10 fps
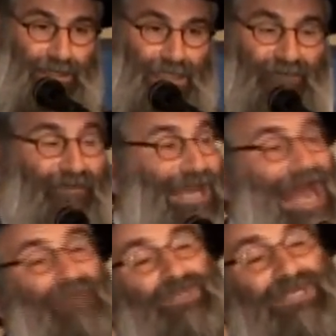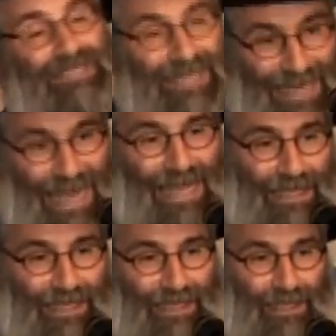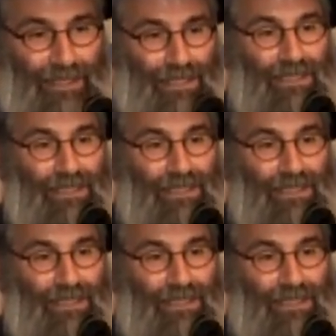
If it happened today,